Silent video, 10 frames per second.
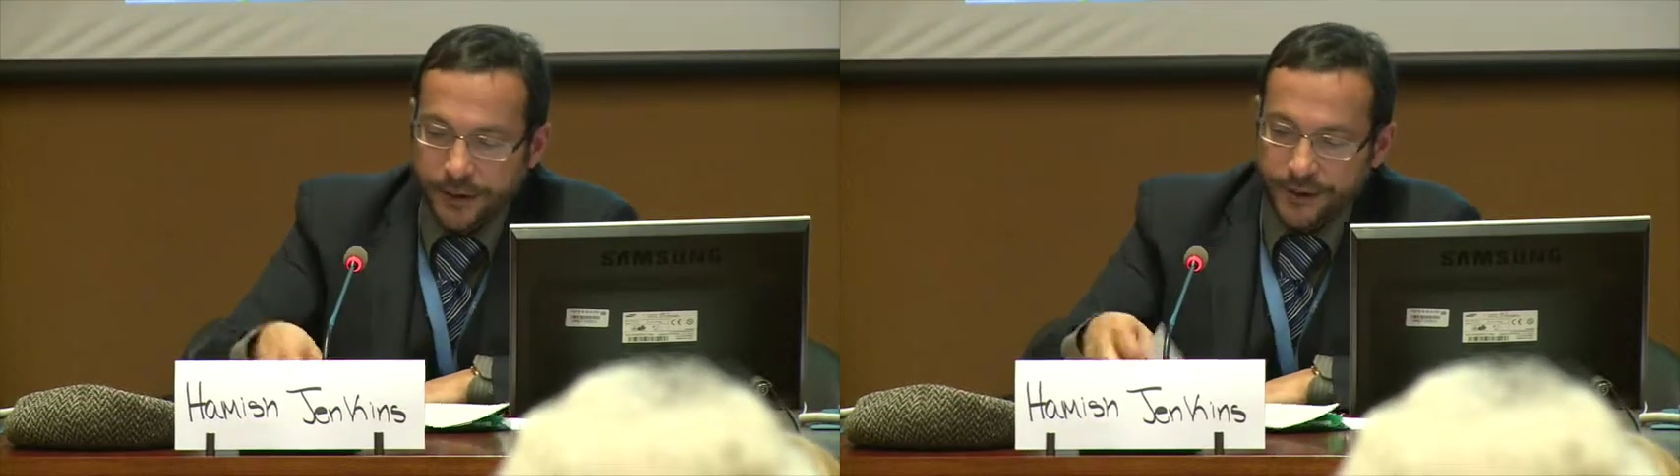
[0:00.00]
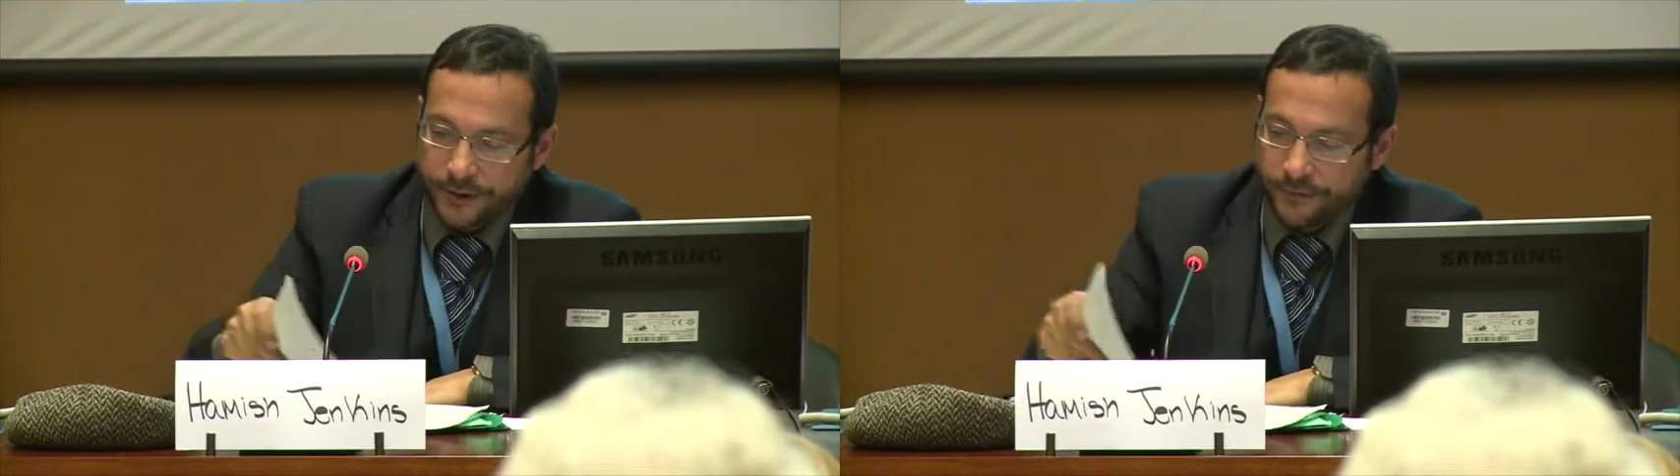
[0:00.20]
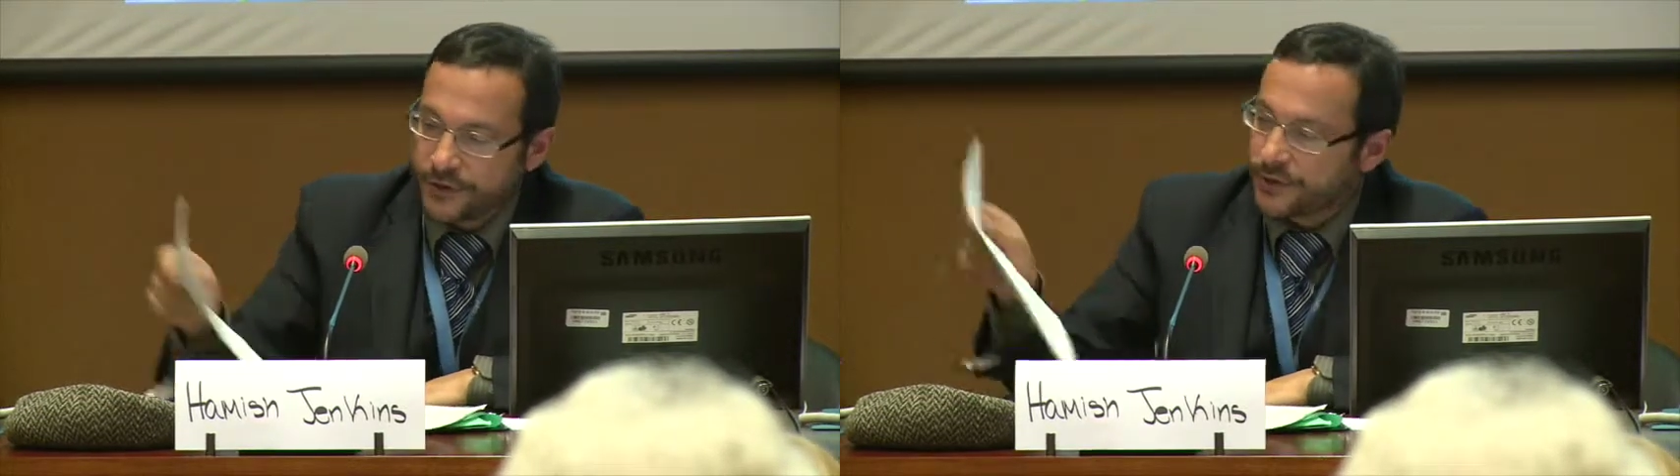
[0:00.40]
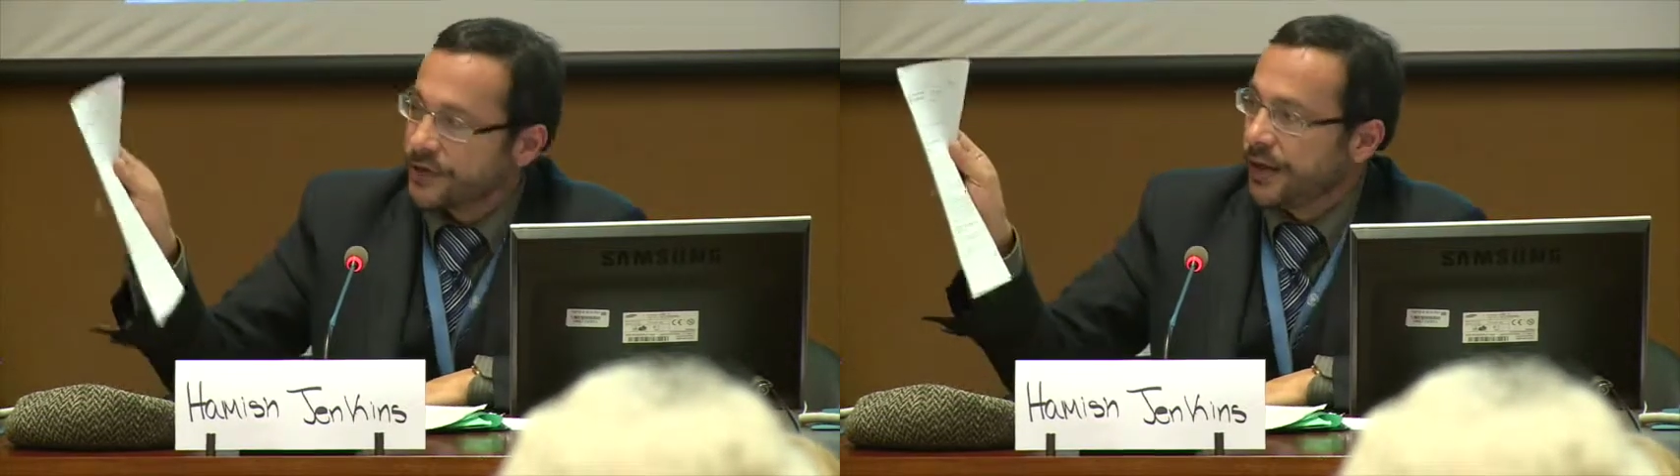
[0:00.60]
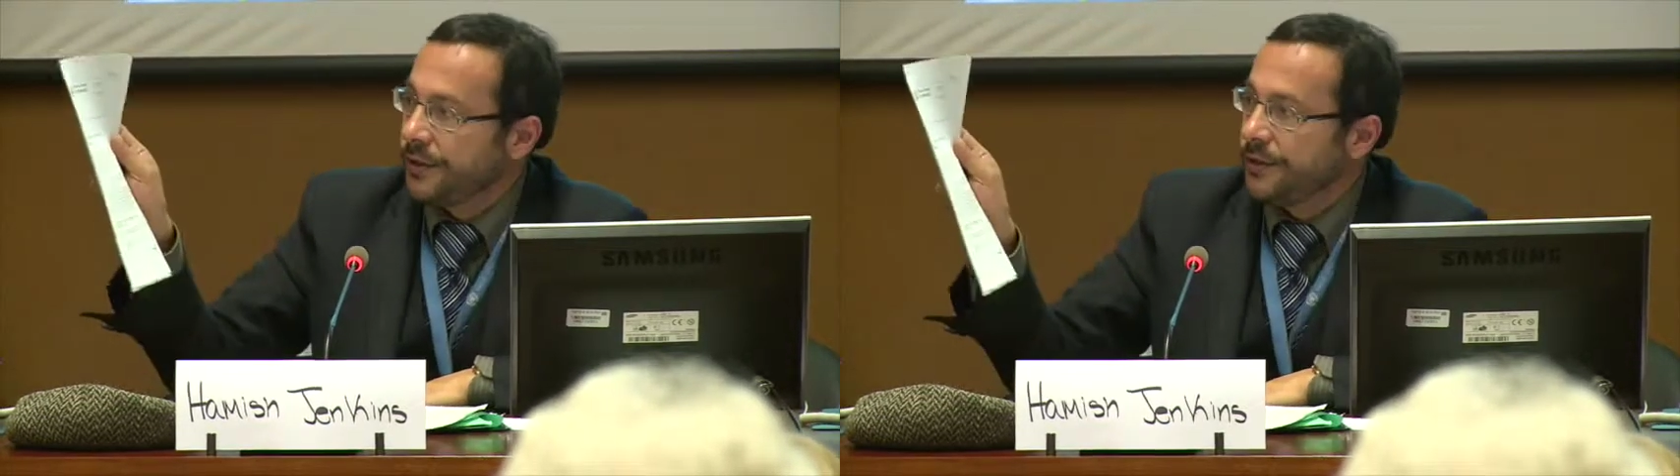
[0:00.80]
civil
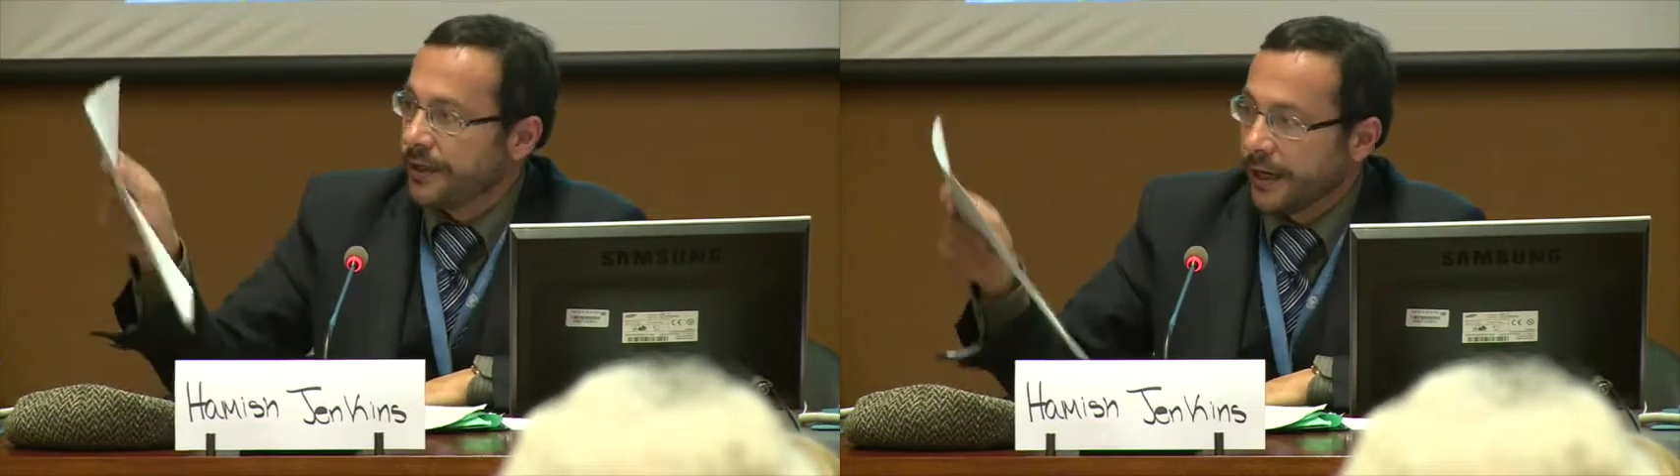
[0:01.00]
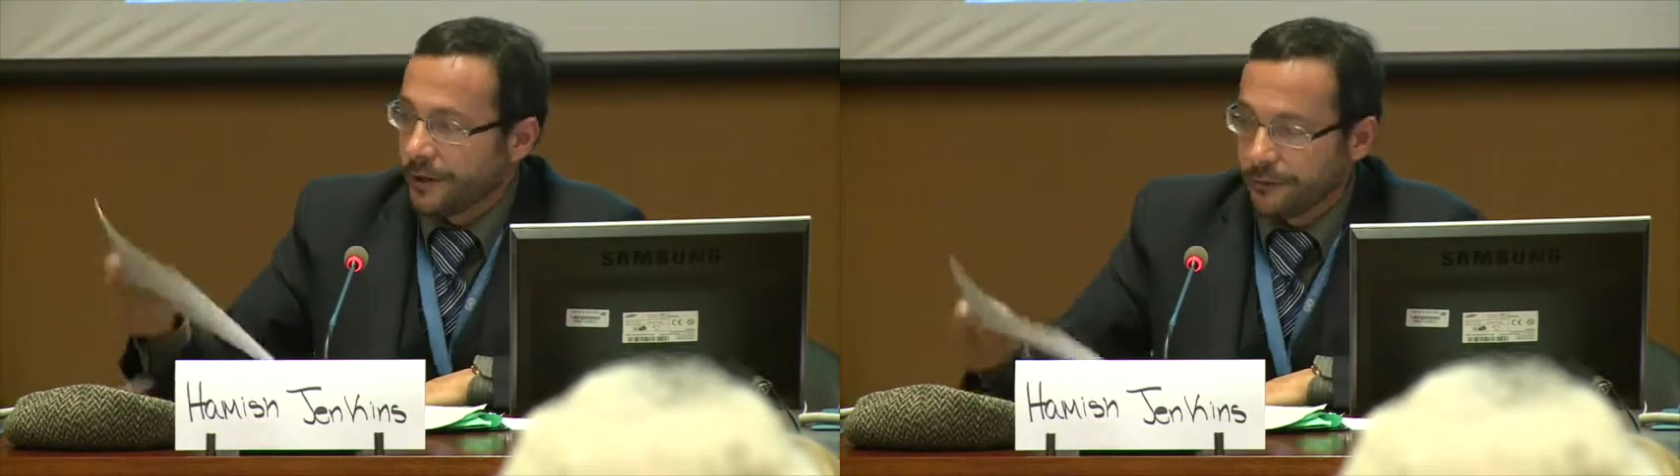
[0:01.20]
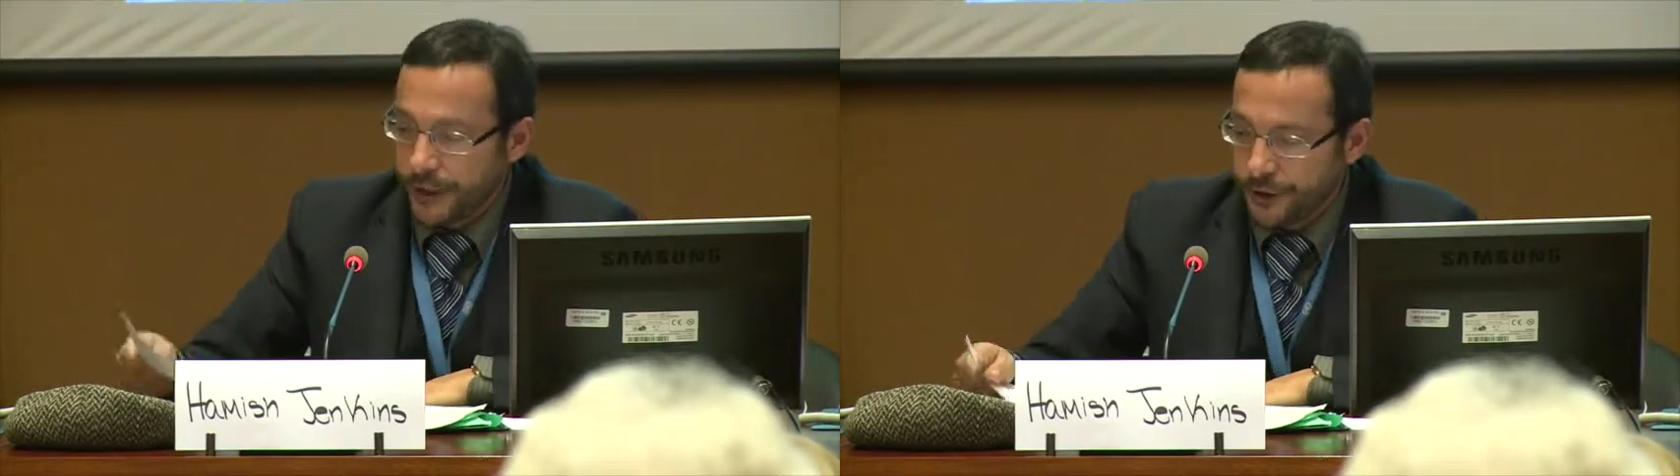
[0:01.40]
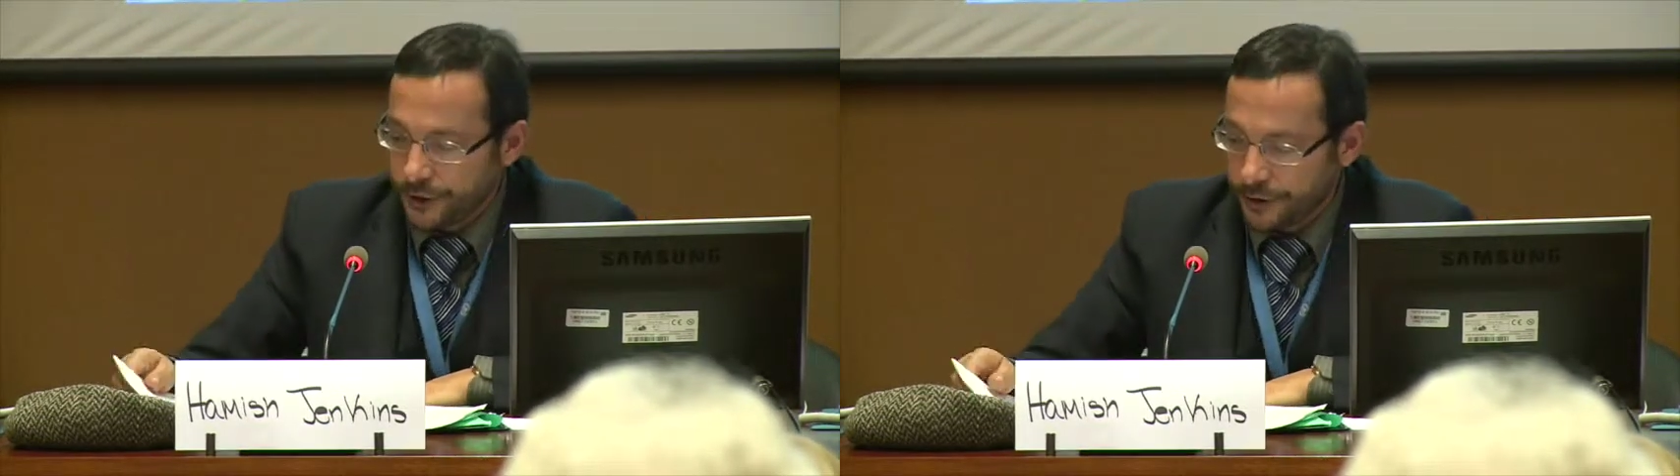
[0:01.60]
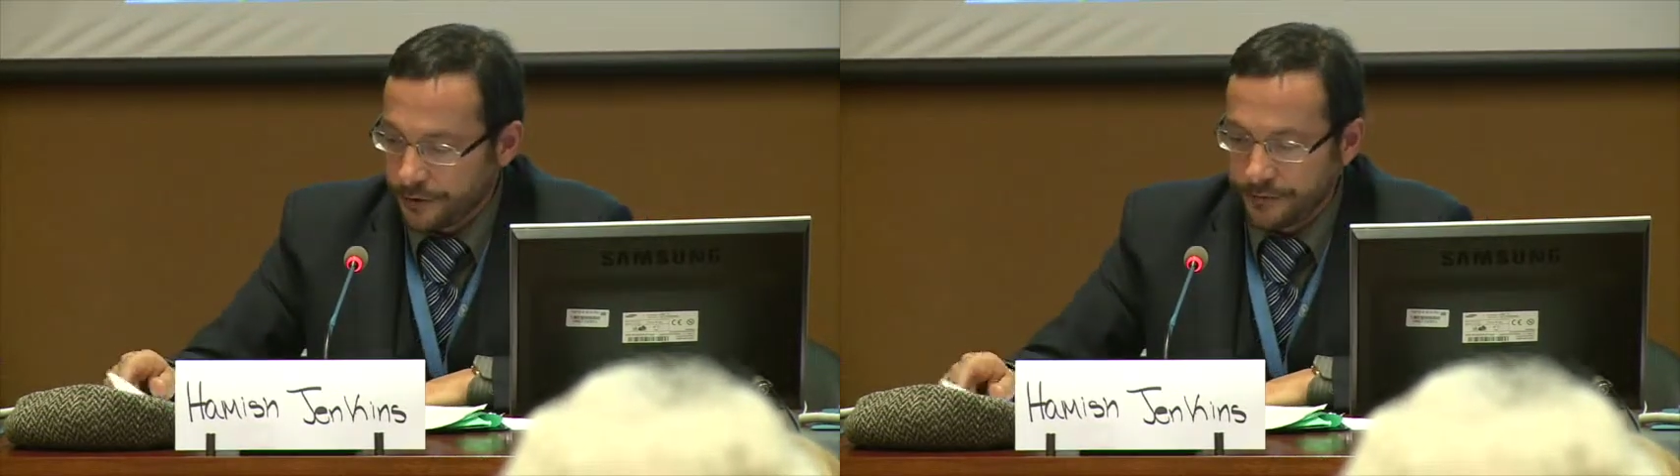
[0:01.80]
society declaration